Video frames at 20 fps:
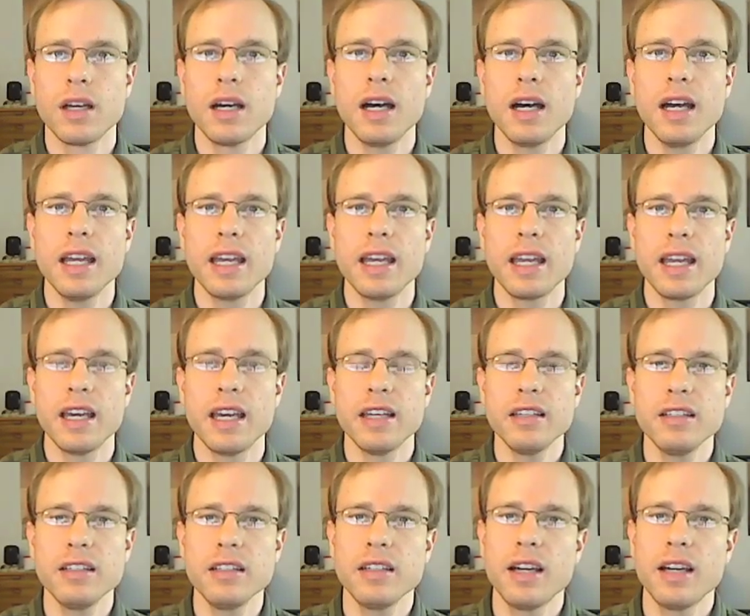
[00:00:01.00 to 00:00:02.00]
Hi
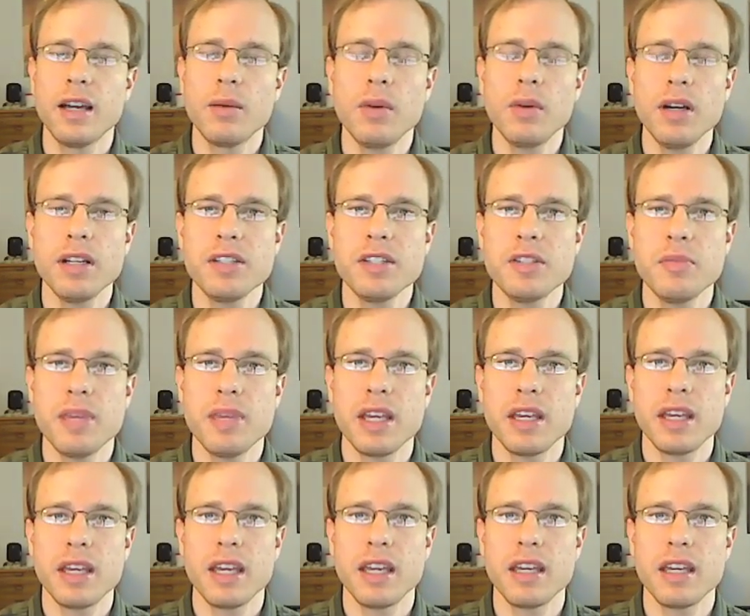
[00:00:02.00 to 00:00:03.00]
again. I wanted to
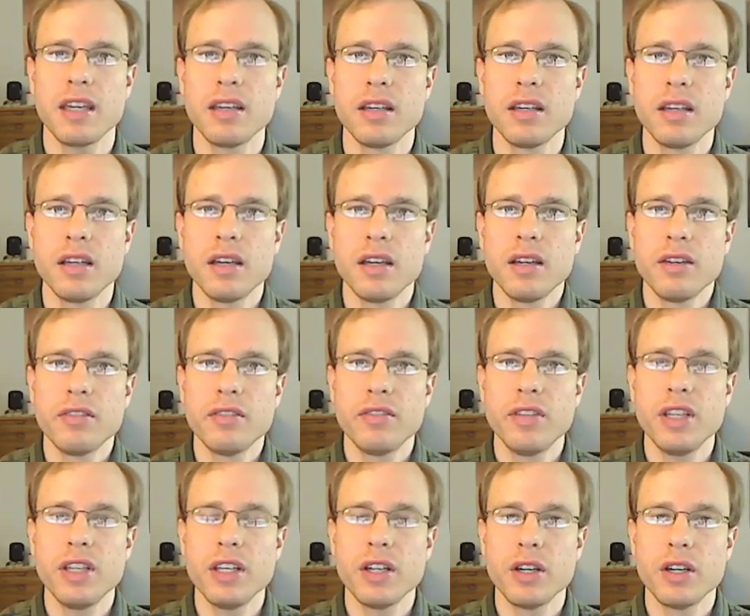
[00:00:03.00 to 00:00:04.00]
make a
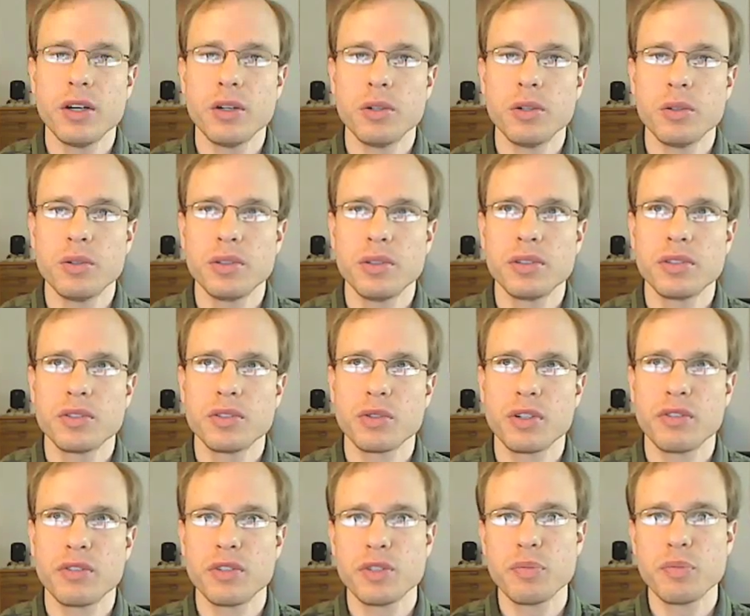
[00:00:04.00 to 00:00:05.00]
video sort
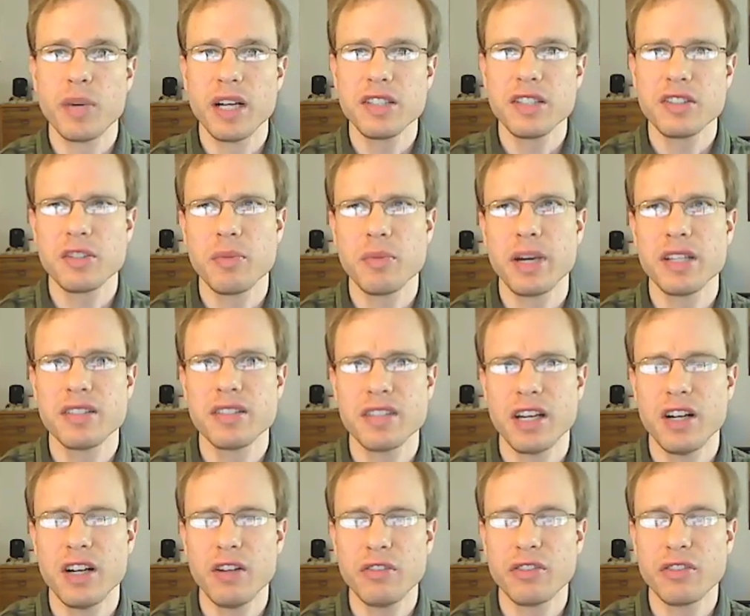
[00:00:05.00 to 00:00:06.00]
of response to
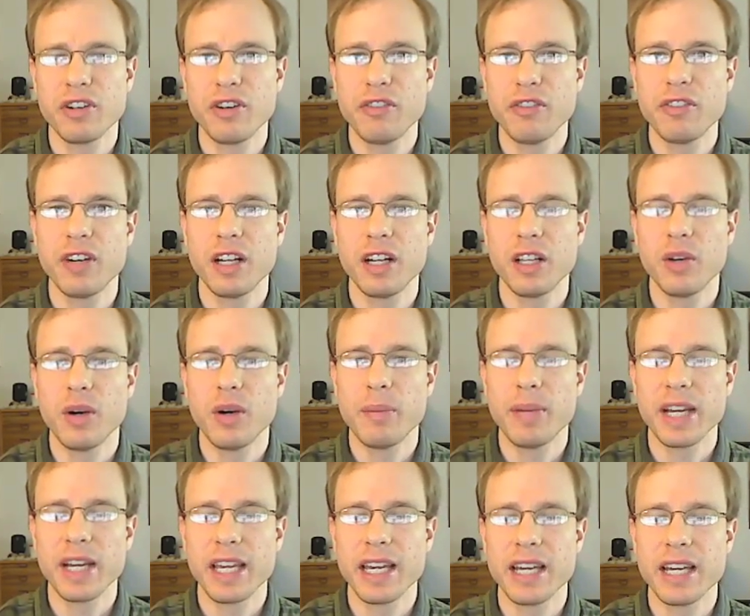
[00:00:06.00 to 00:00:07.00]
myself, or a follow-up
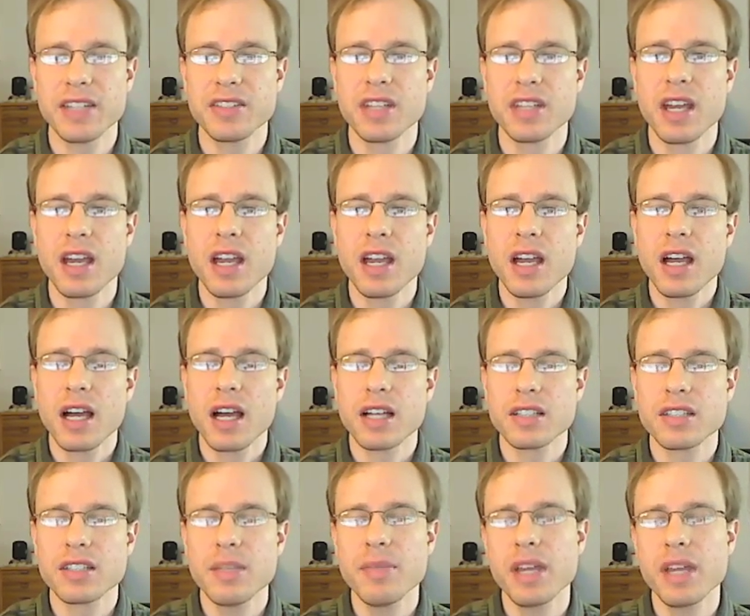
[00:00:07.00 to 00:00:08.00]
I guess,
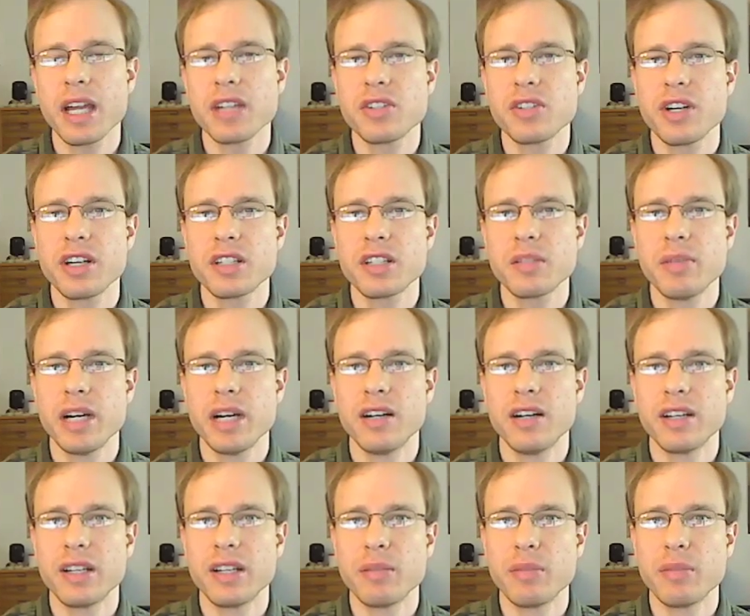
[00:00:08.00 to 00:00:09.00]
on something I talked
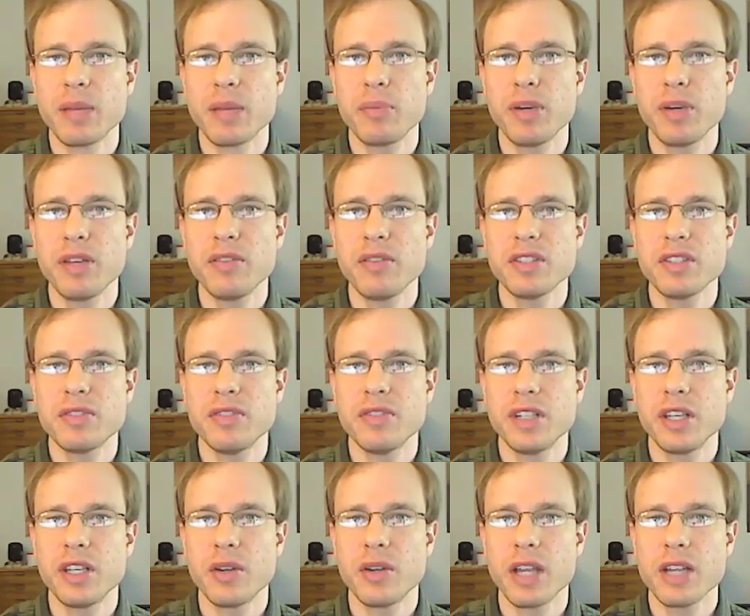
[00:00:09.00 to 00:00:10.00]
about in my previous
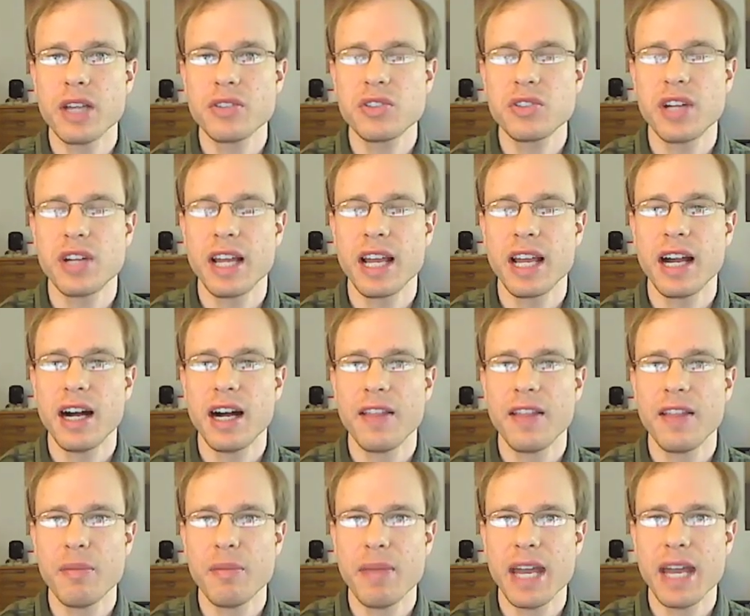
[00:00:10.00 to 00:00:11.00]
video yesterday
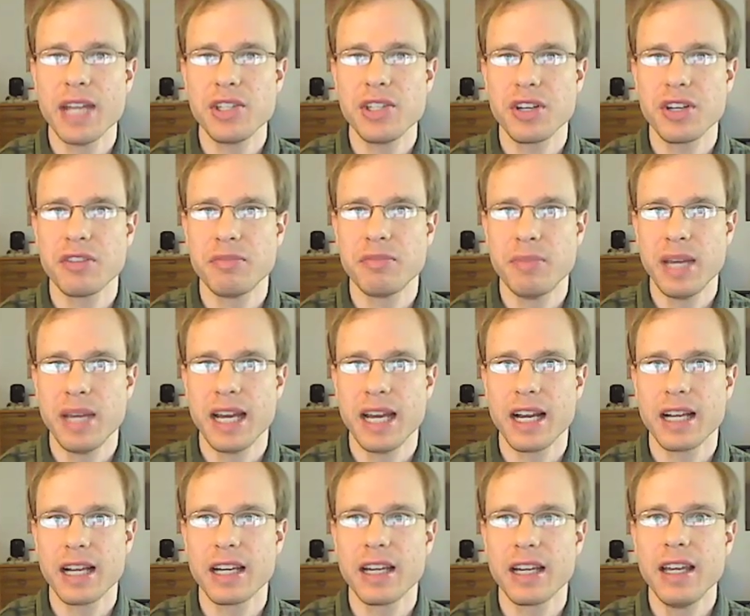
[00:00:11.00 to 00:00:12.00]
on the magic of
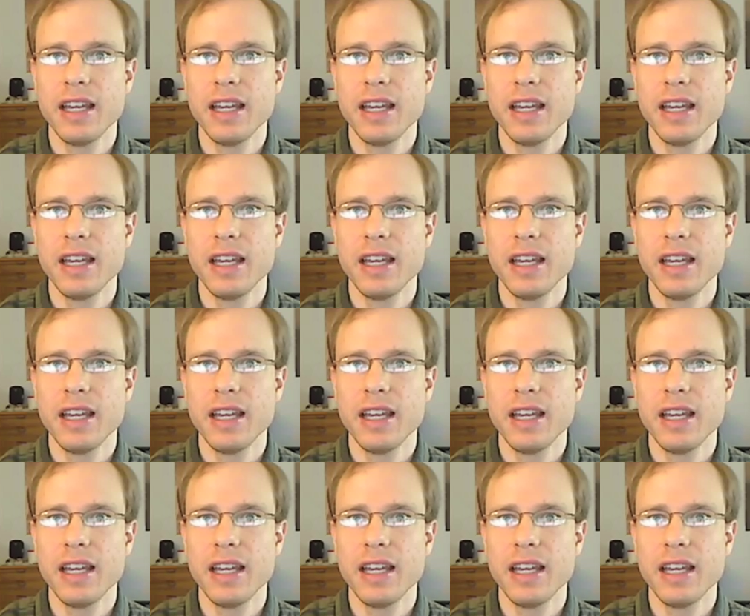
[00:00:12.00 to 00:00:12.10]
Mac.